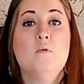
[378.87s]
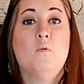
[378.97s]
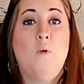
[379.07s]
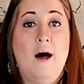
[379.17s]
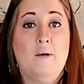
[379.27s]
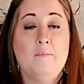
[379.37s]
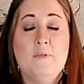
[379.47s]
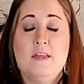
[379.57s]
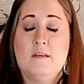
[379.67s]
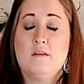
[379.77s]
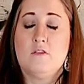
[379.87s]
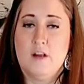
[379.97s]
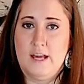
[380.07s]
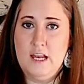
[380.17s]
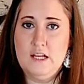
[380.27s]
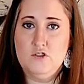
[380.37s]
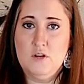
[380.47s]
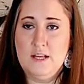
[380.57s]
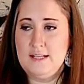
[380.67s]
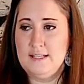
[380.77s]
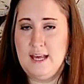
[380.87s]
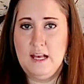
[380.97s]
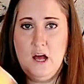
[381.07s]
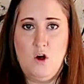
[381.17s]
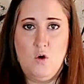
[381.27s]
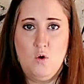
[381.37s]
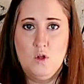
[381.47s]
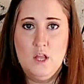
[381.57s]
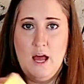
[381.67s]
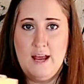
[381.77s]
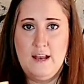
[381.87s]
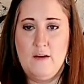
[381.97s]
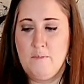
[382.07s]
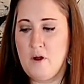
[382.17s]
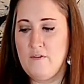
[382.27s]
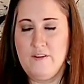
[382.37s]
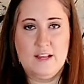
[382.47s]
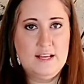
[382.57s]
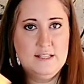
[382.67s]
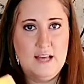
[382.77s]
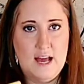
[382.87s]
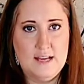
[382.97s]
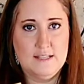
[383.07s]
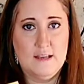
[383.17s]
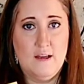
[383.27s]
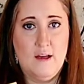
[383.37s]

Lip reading: Well, Cricut is releasing a whole line of perfectly sized